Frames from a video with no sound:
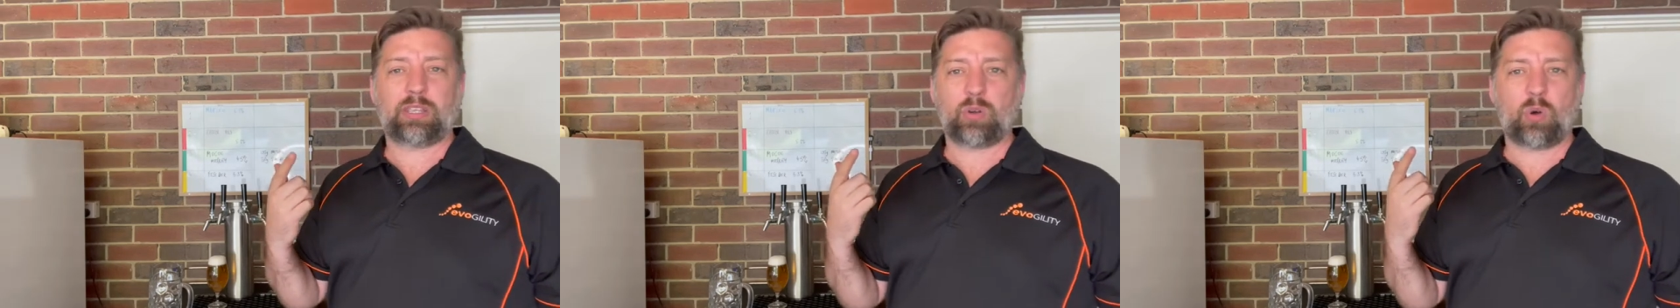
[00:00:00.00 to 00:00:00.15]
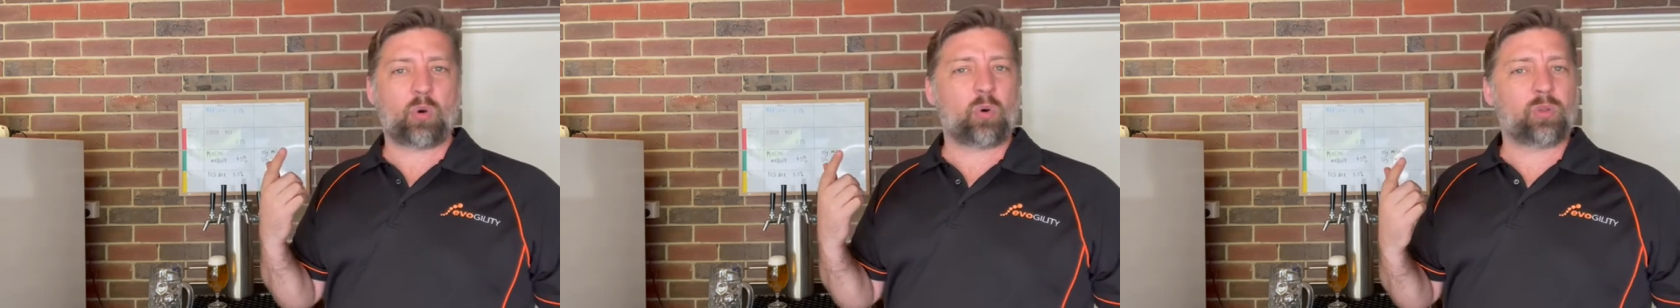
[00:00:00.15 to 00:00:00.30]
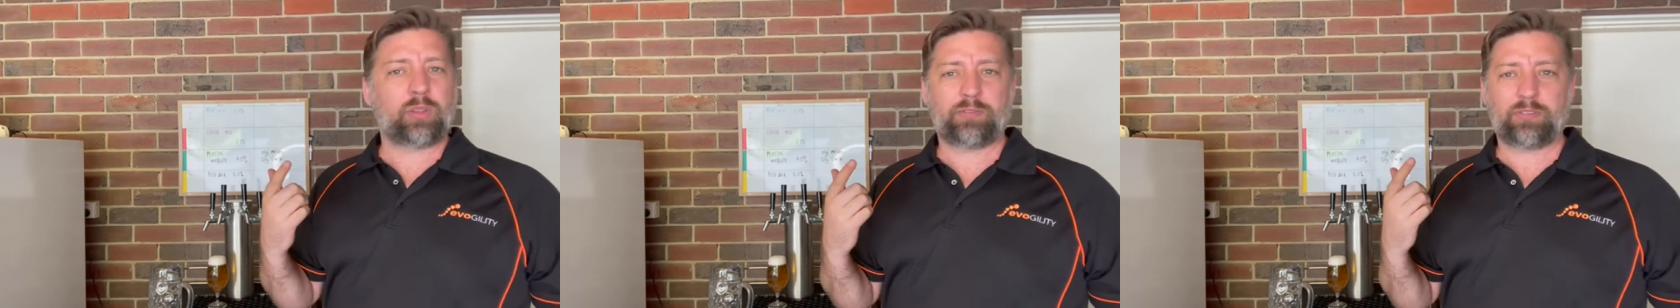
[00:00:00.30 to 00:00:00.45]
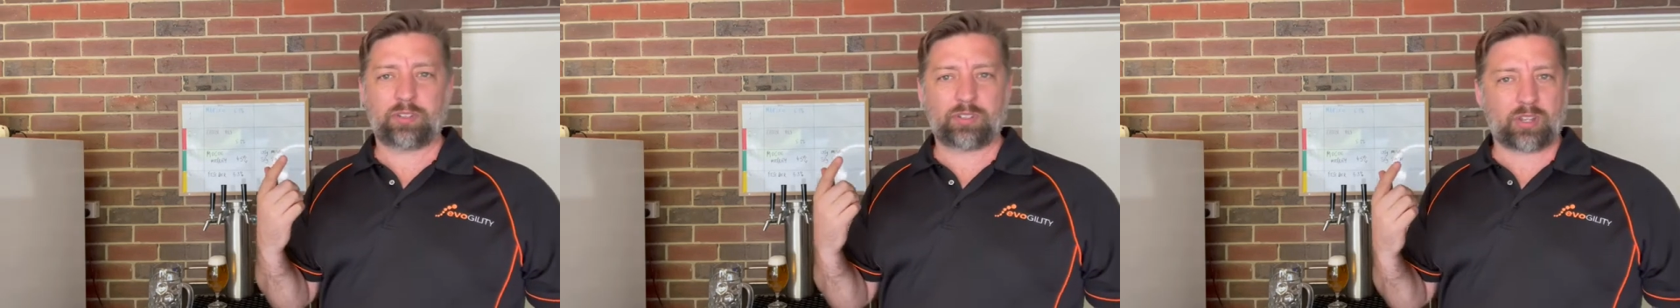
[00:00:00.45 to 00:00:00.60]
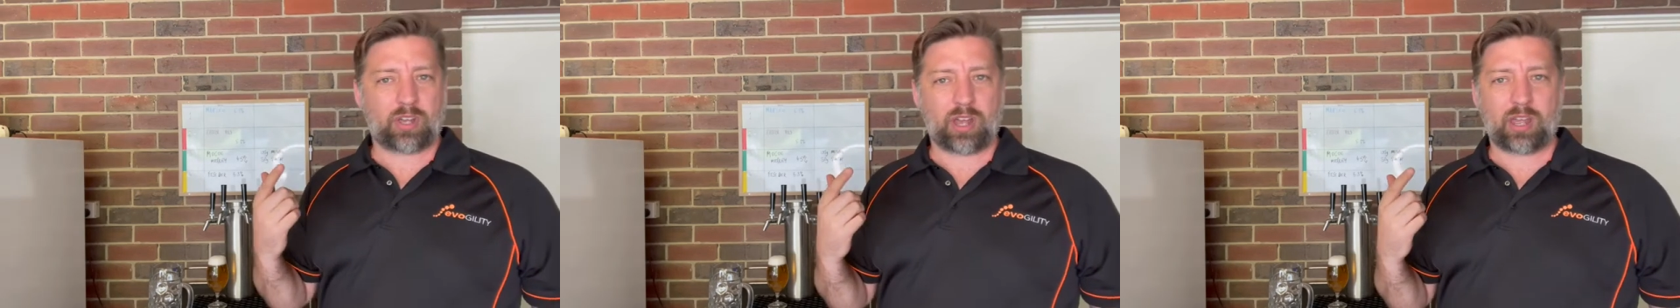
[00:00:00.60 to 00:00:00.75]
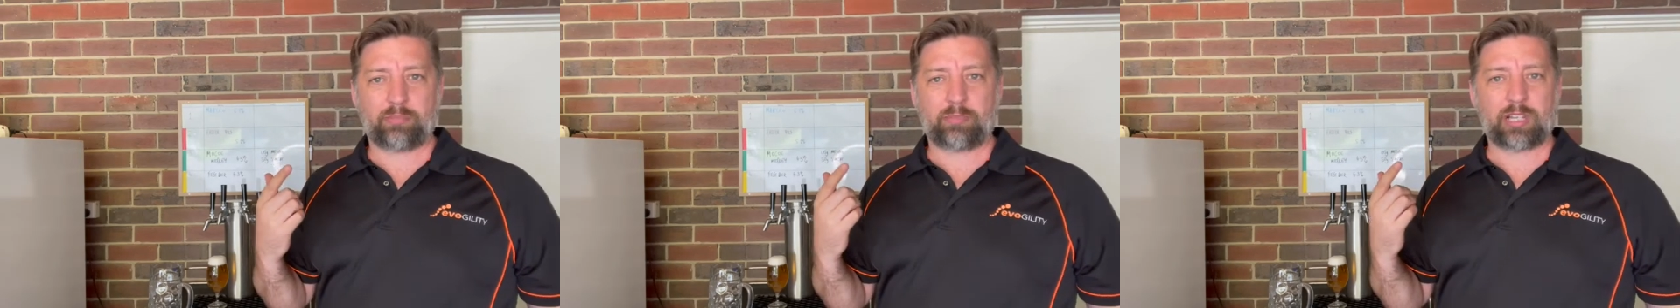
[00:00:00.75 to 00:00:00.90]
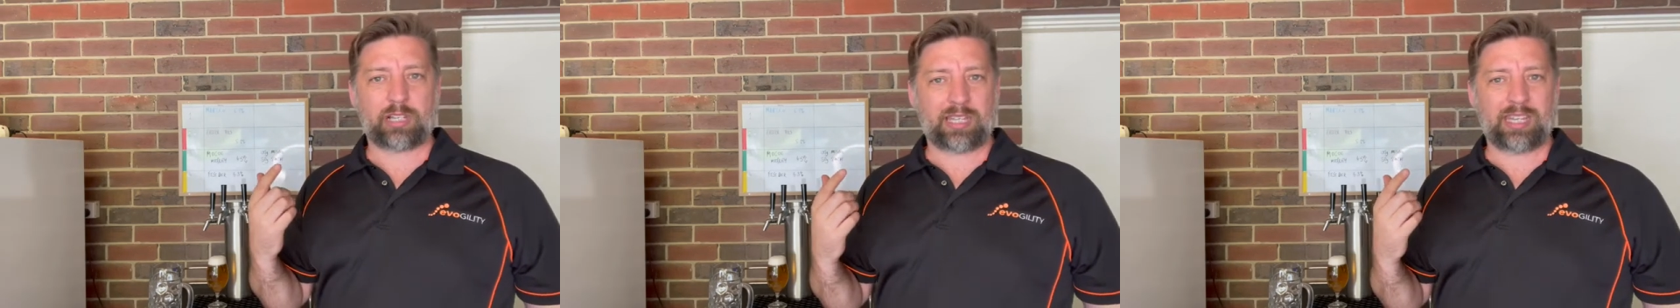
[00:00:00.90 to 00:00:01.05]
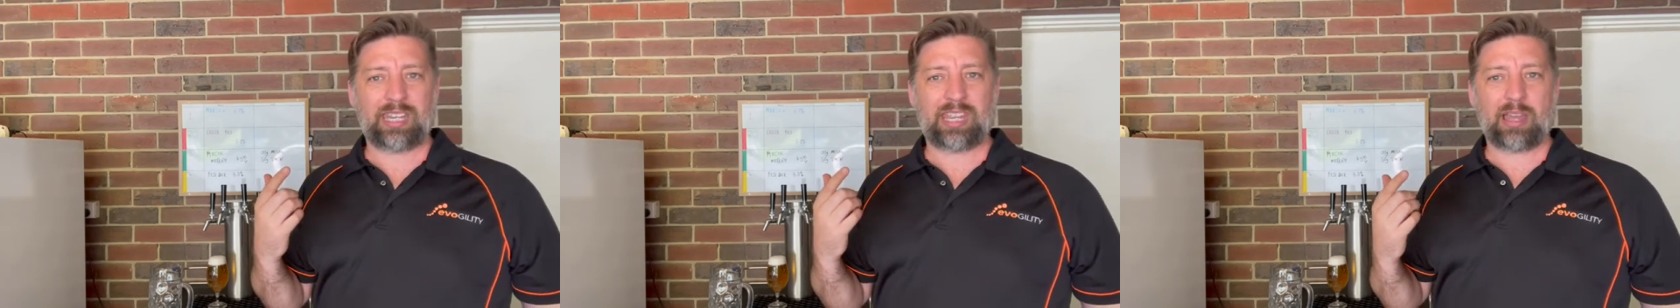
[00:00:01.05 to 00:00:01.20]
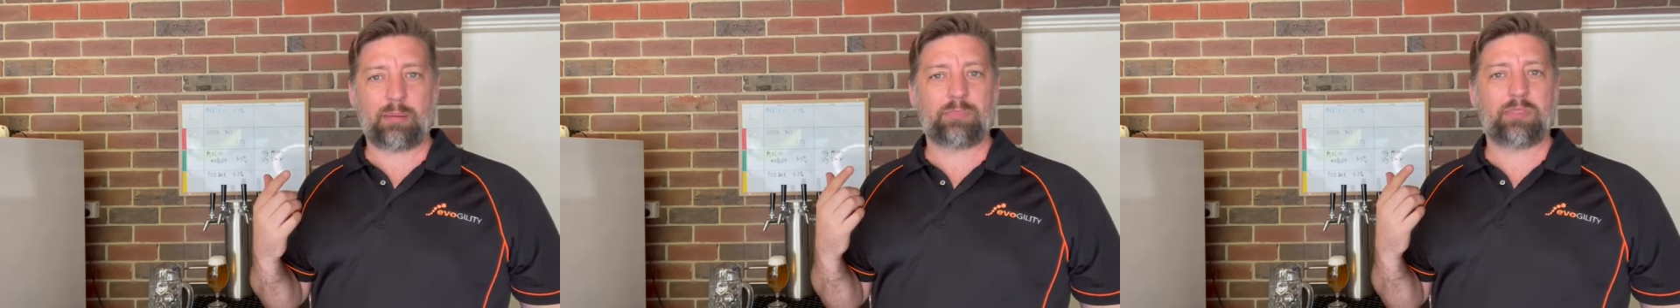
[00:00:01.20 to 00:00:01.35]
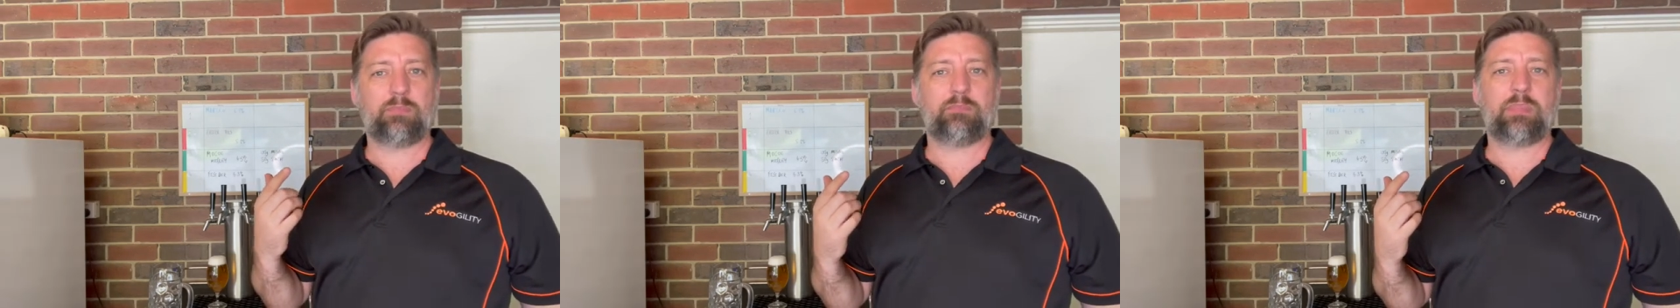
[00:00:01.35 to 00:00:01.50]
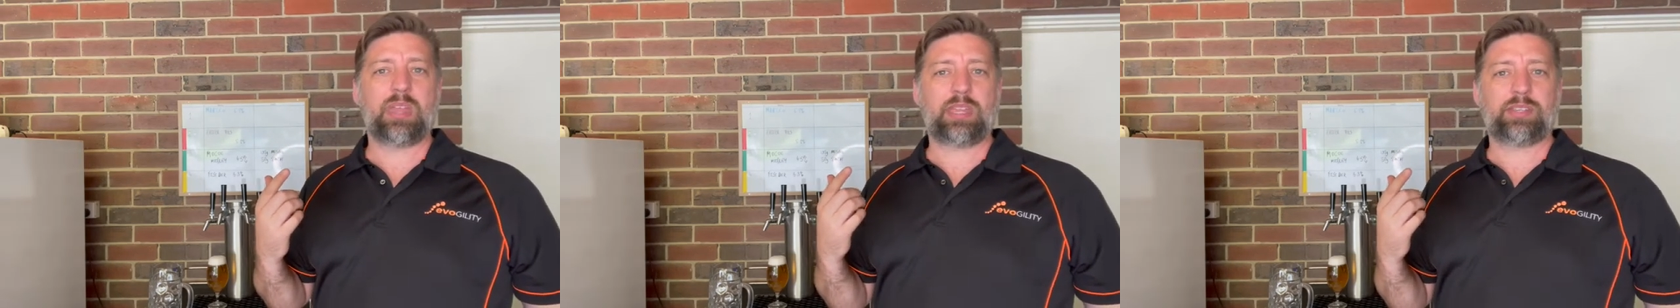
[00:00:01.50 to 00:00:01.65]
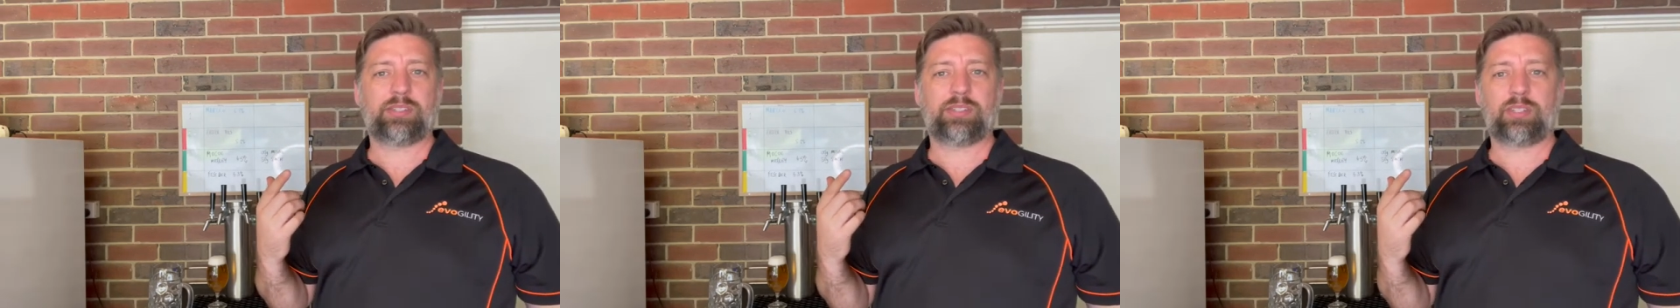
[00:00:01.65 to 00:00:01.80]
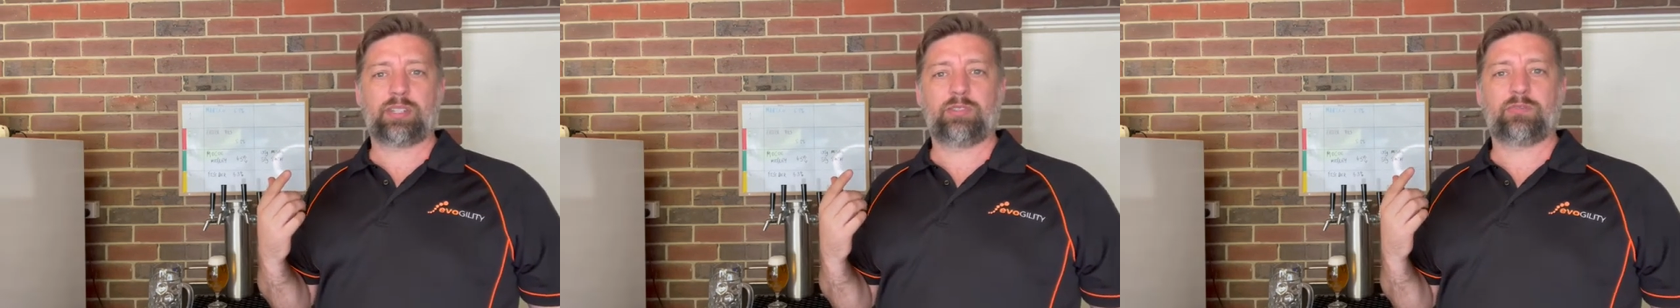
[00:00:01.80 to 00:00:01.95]
all of your time cleaning up the mess
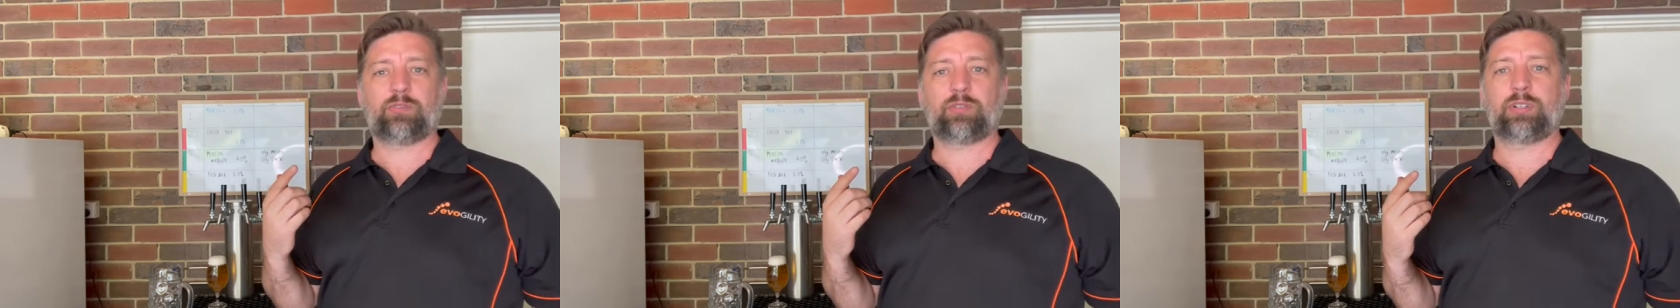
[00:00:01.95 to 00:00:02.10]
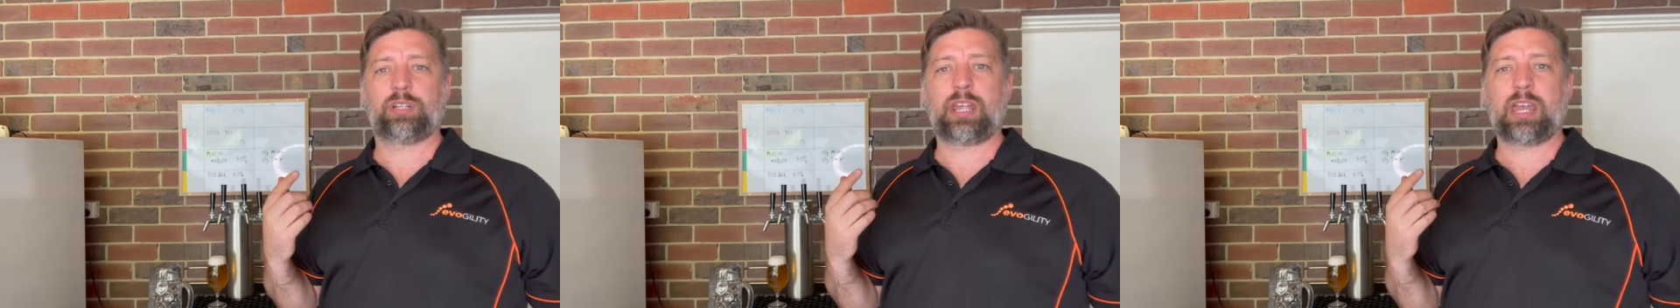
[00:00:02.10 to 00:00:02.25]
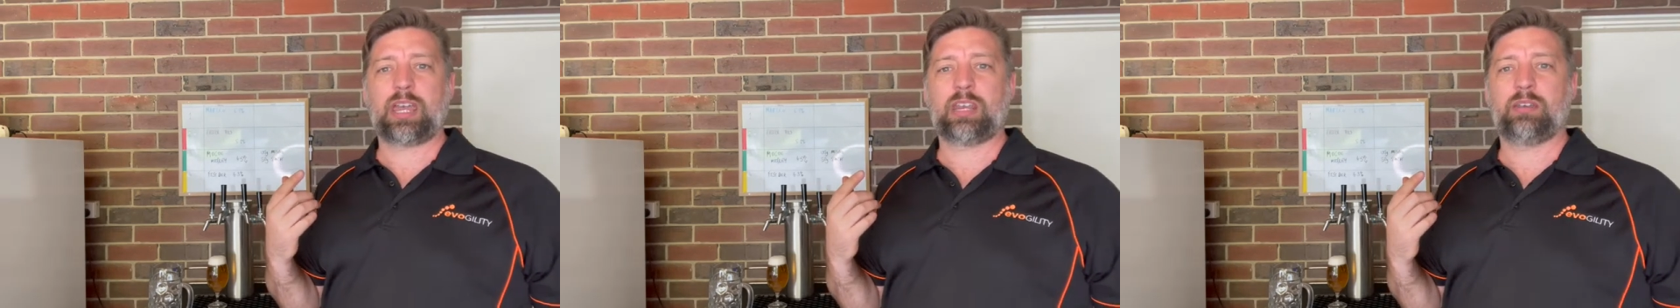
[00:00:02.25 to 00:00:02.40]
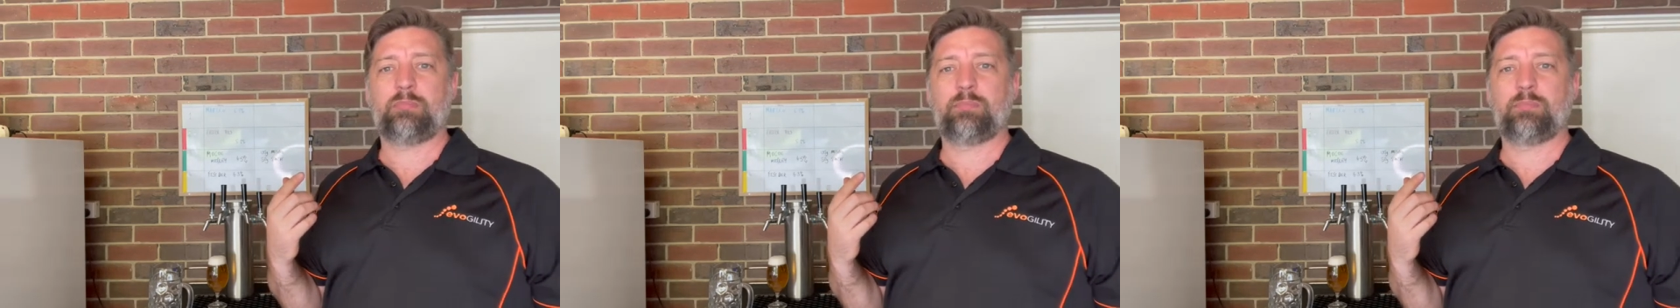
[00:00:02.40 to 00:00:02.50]
that you've created